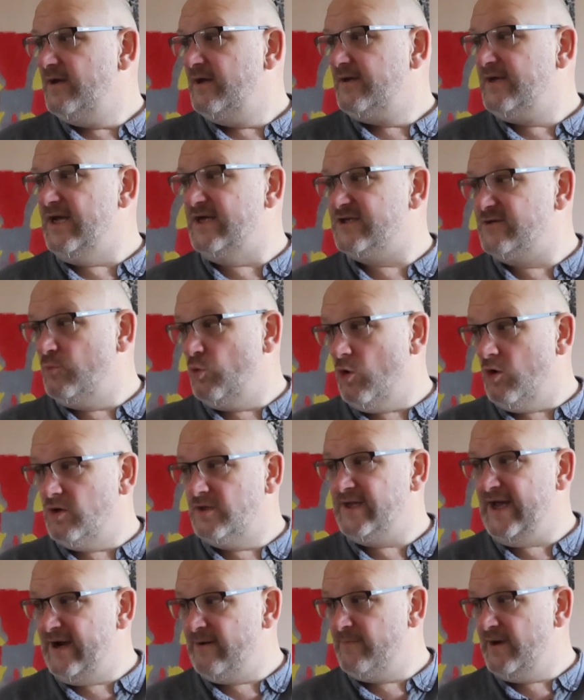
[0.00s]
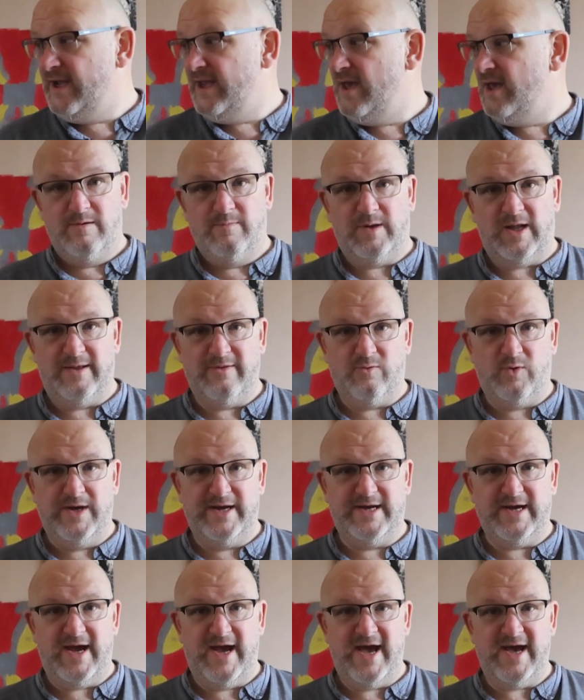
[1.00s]
Get some water down me, plan the
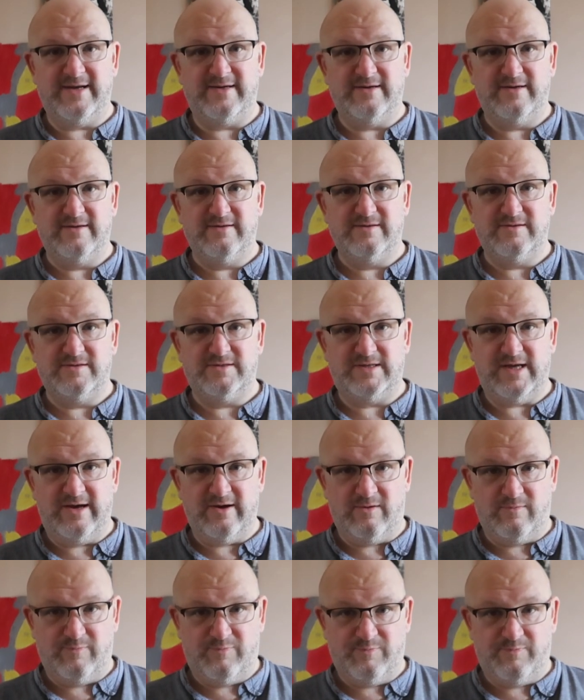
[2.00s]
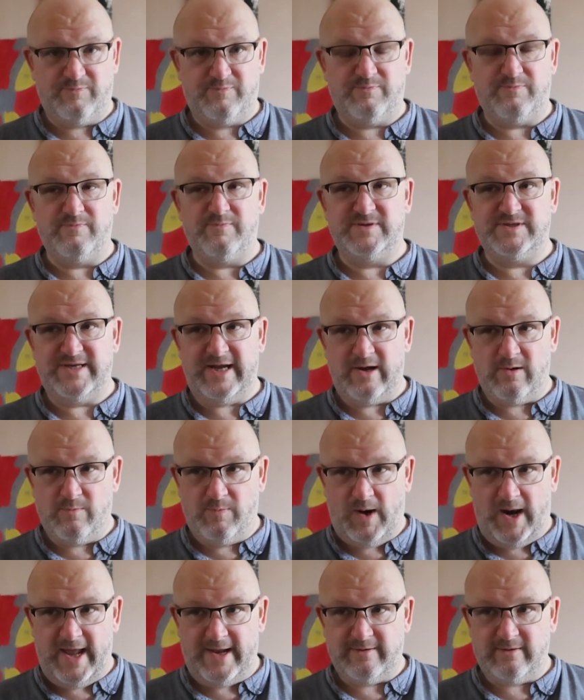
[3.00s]
week ahead. Stay on
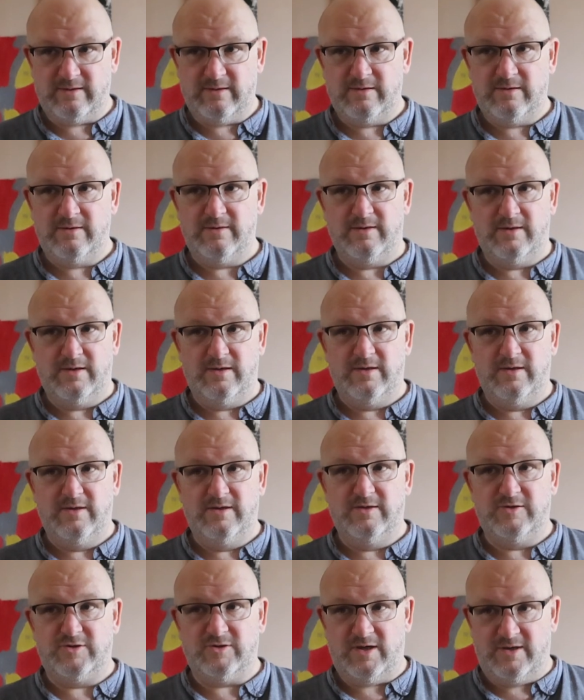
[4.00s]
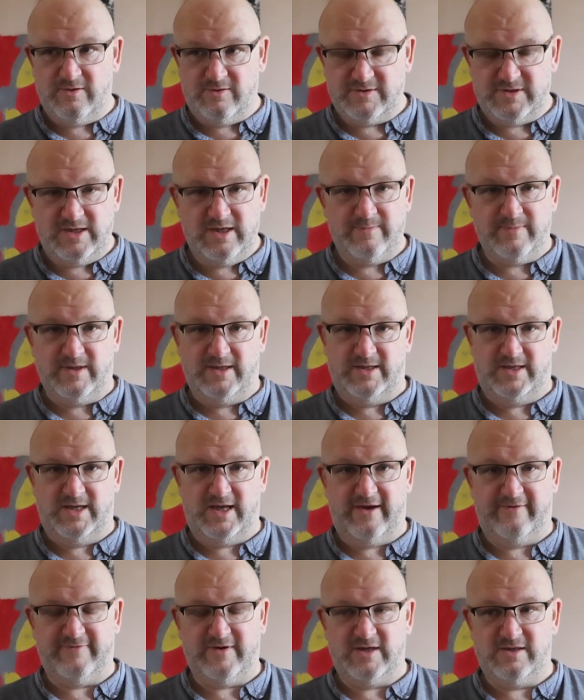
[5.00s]
plan. Try not to nibble in the
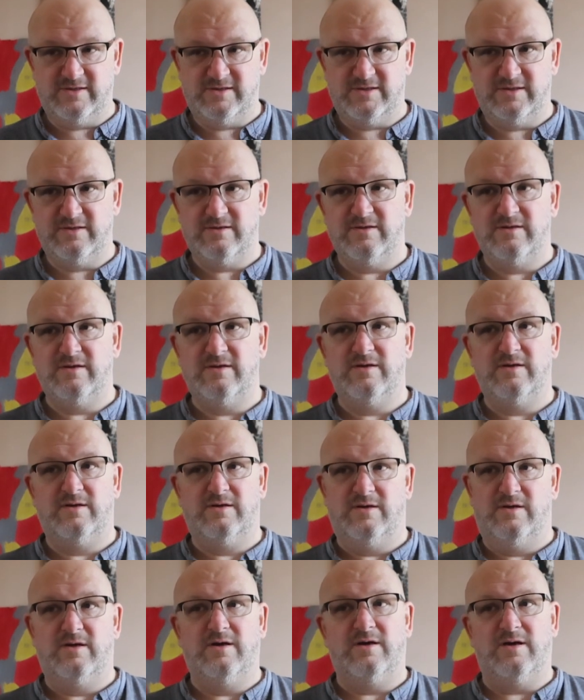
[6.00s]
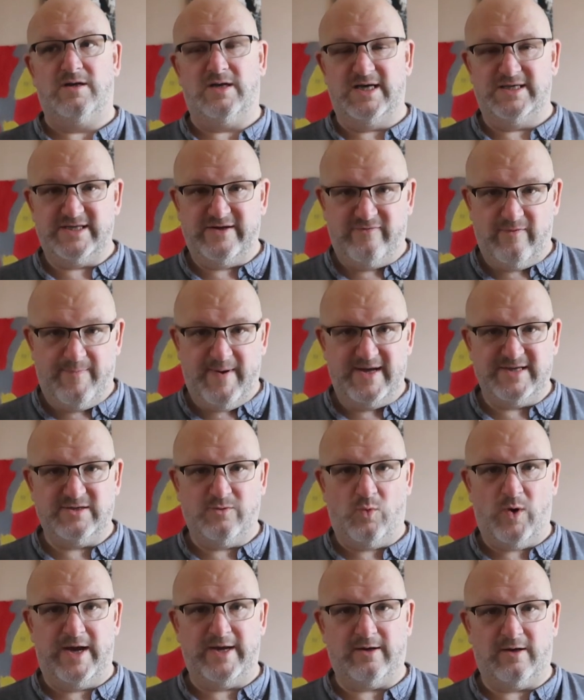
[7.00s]
evenings, and let's have a better
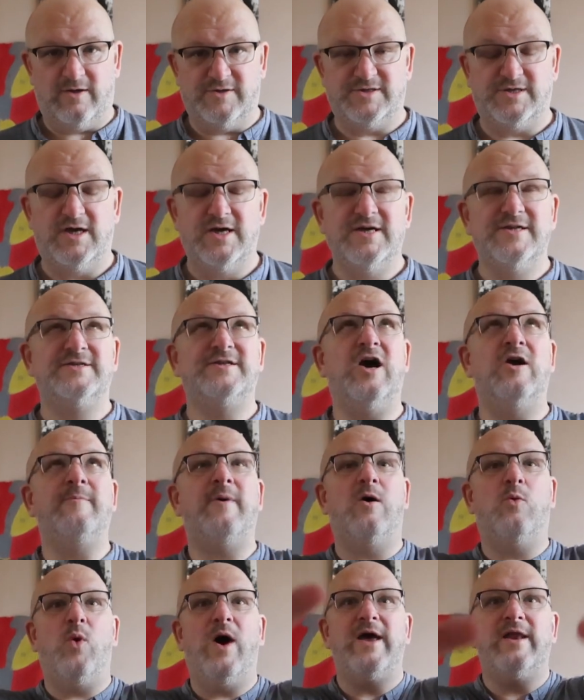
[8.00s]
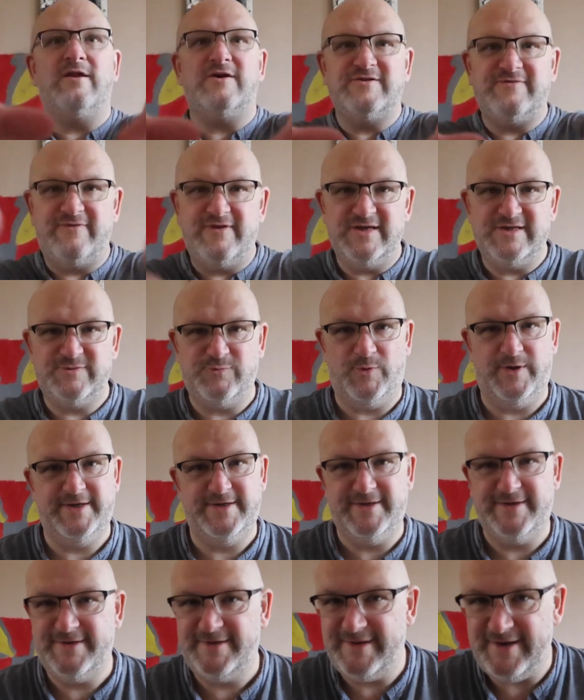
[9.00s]
weight loss. So my weight loss for this
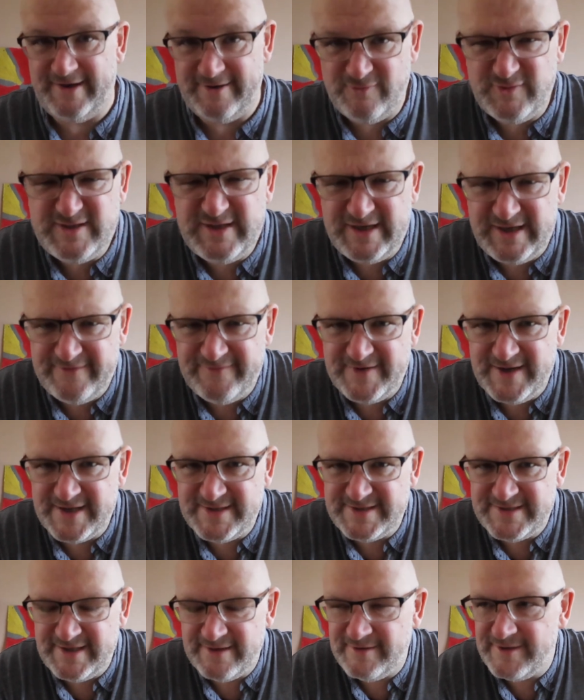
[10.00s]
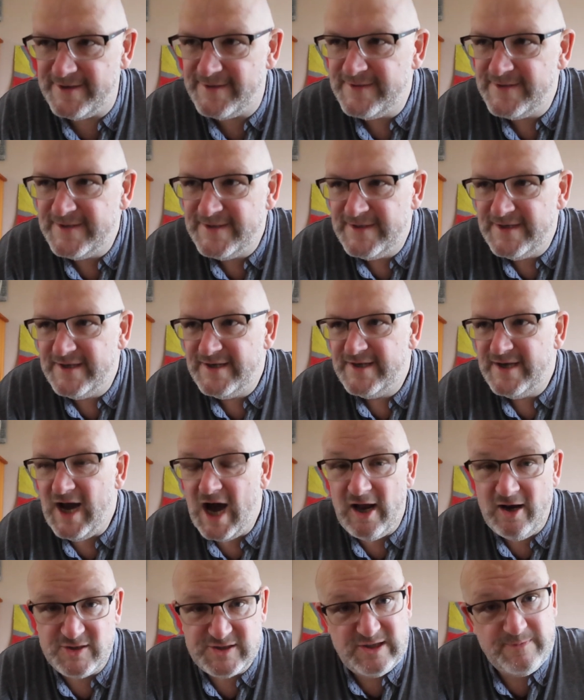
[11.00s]
week, I always nearly forget to tell you,
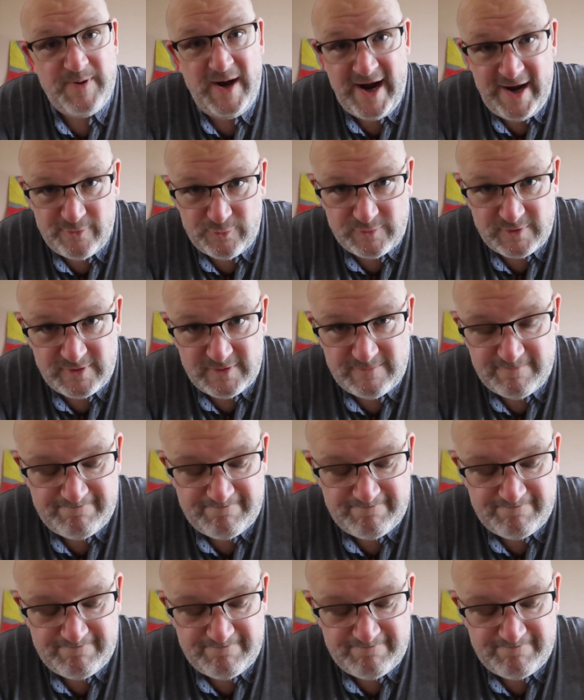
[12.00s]
I lost a pound.